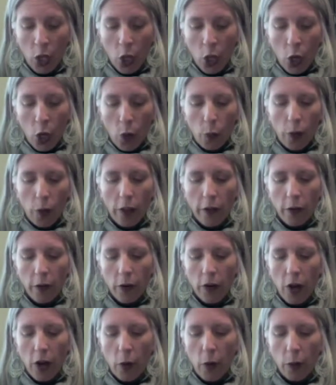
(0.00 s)
Whether
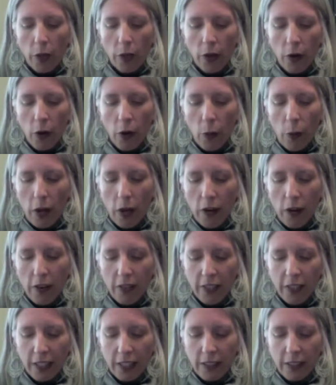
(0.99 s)
or not we are aware
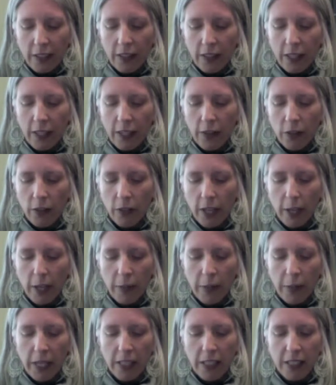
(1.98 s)
of it, the underlying
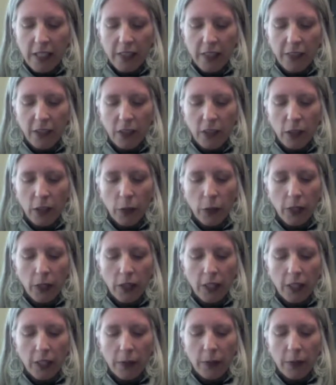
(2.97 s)
basis of
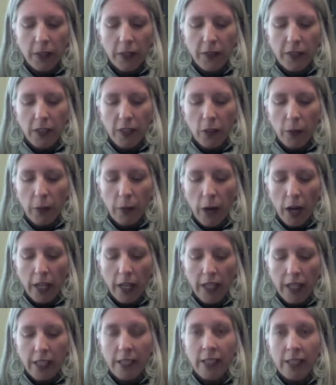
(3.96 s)
colonialism lives in our
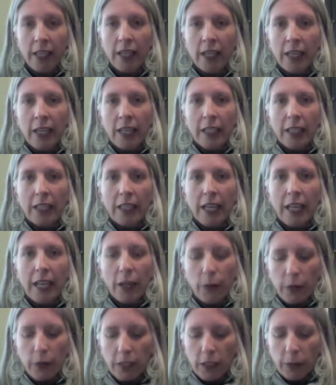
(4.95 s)
bodies,
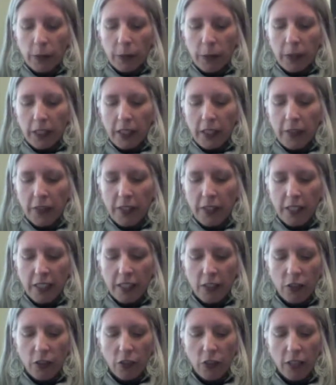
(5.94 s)
language, beliefs,
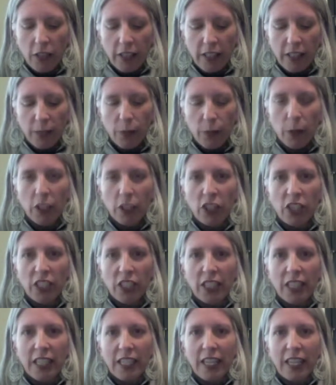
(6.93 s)
internalized
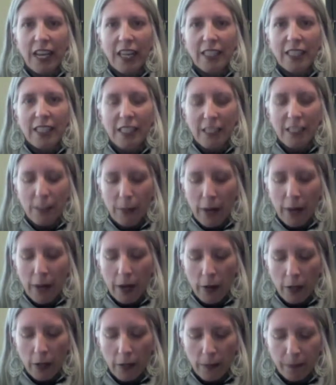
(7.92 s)
oppression, and access to power.